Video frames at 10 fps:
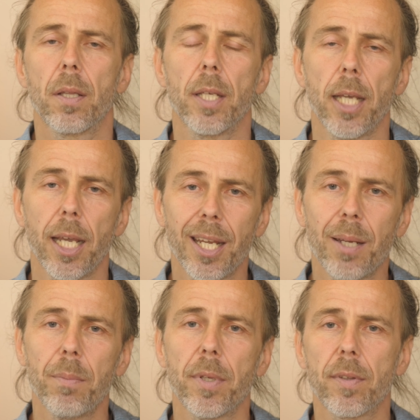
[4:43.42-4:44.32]
The
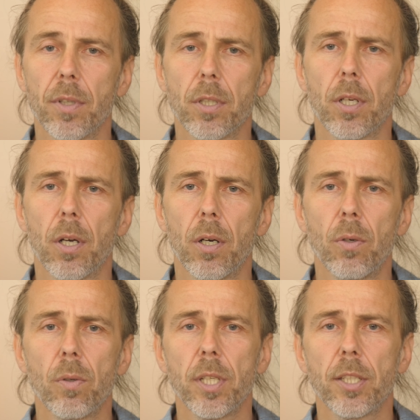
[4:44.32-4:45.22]
aim is not
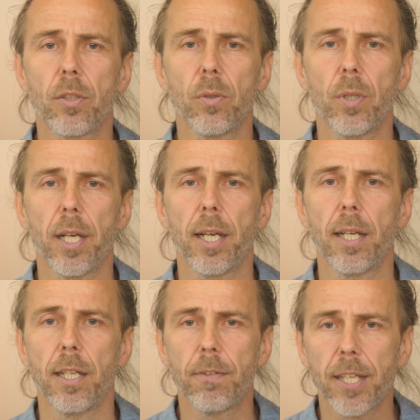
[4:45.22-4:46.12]
only to
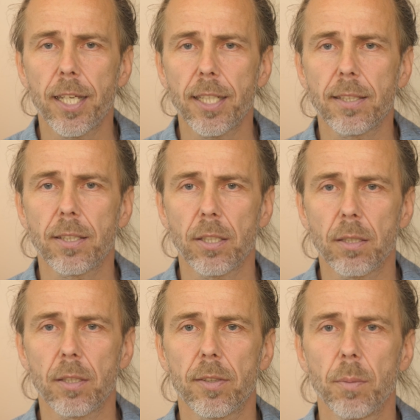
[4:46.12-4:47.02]
alleviate
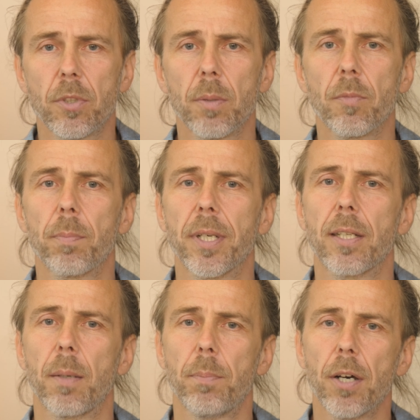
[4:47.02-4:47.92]
symptoms,
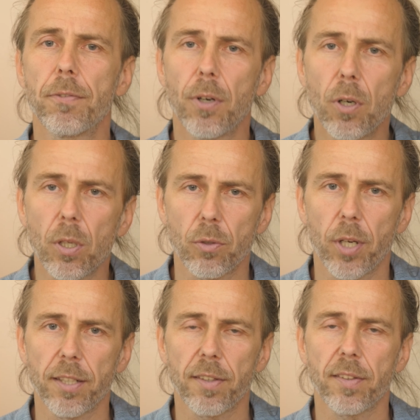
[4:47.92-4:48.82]
but above all
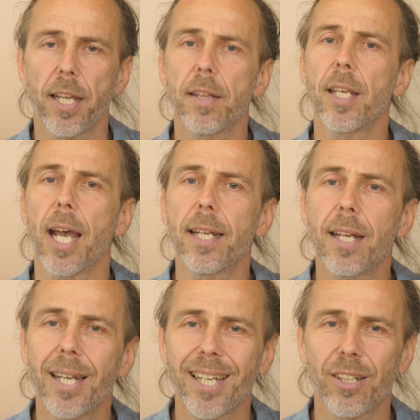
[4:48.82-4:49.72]
to understand the
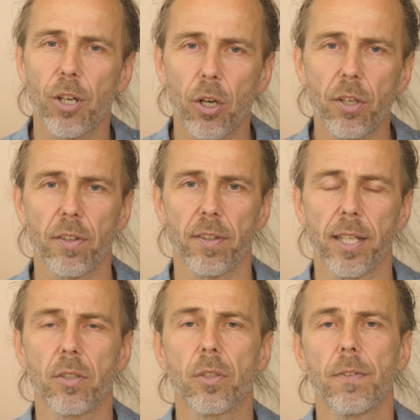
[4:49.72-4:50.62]
underlying causes
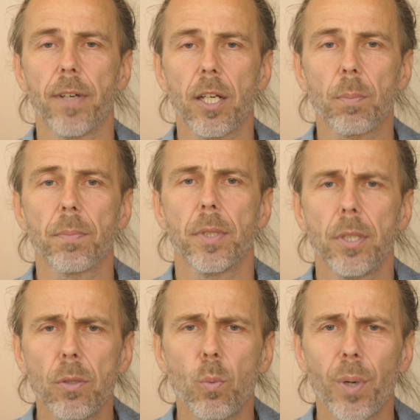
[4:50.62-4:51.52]
and to develop
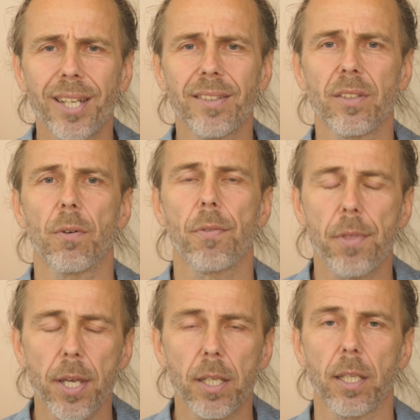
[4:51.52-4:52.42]
new ways of
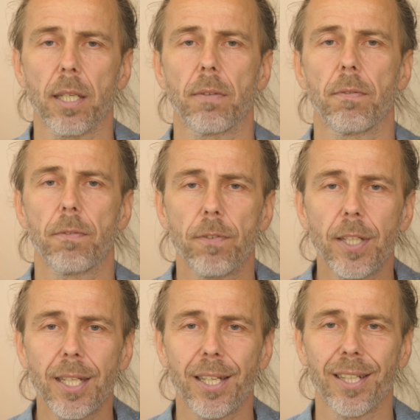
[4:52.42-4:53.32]
thinking,
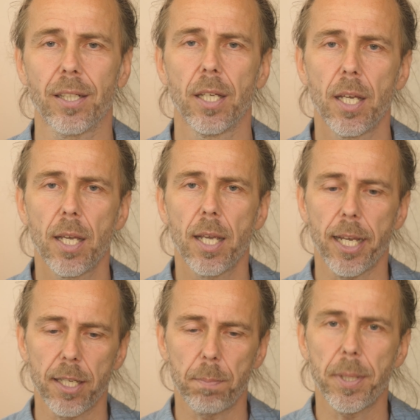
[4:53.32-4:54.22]
feeling
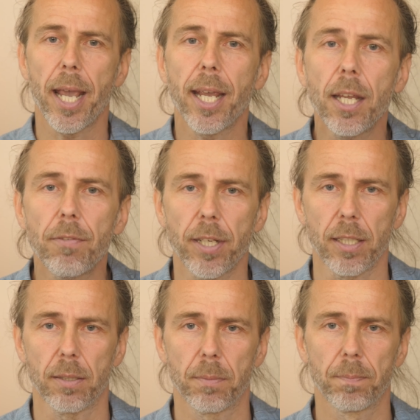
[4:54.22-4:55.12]
and behaving.